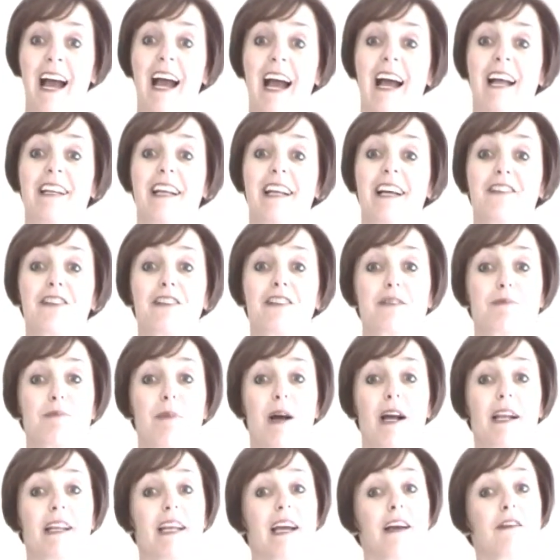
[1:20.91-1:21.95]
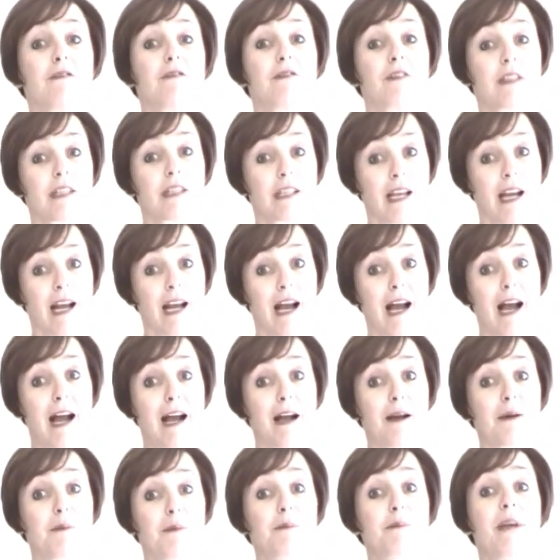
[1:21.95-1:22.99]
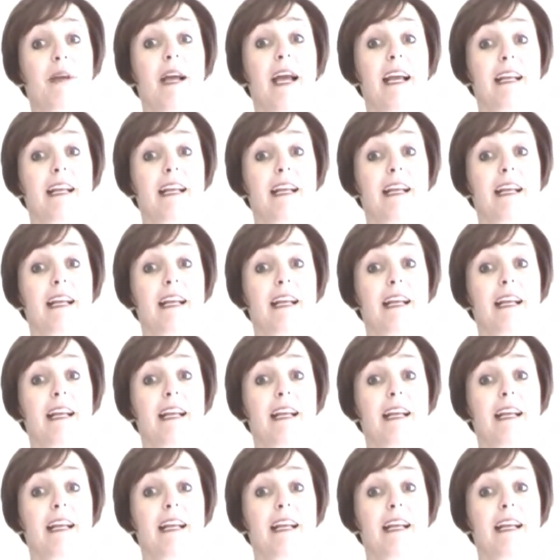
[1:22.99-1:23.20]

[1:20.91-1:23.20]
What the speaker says: and others might have calm